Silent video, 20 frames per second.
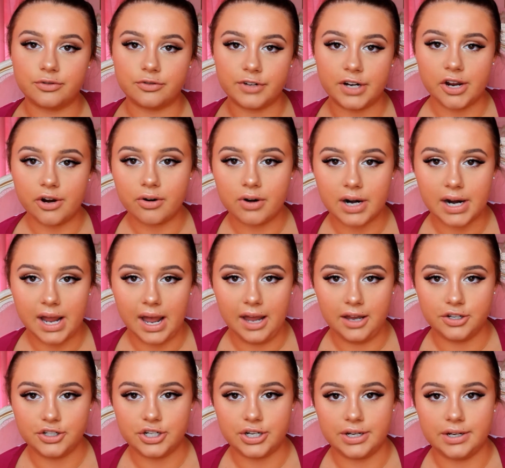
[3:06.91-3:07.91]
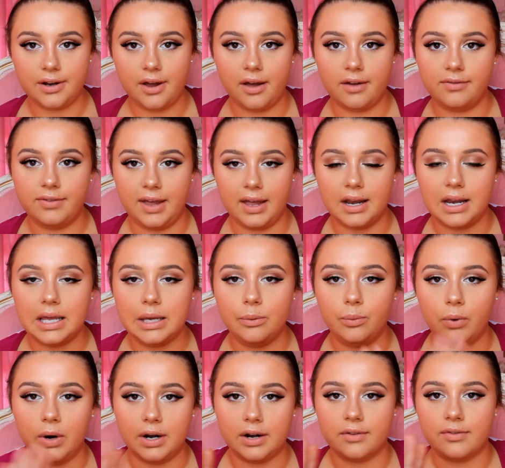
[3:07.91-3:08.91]
recreation of any
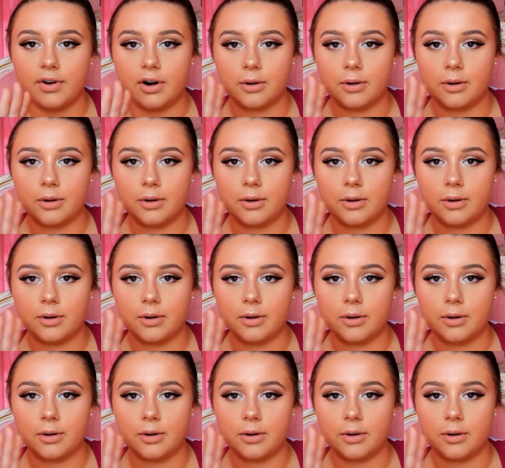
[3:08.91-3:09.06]
one of